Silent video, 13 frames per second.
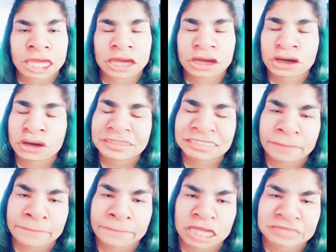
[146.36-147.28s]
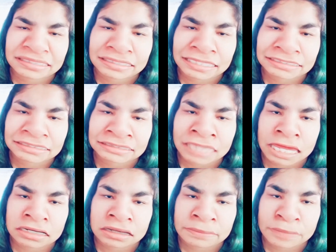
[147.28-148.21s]
Who is the person that
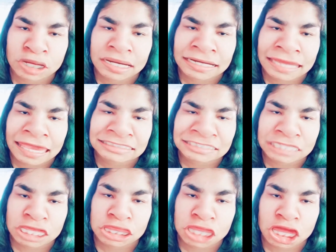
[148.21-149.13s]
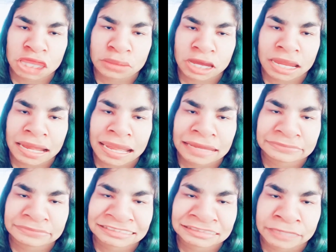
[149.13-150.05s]
decided to put an S on the word
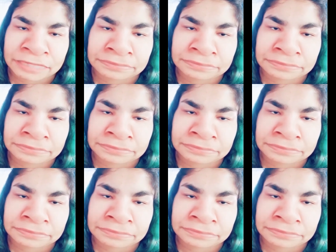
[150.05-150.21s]
lisp?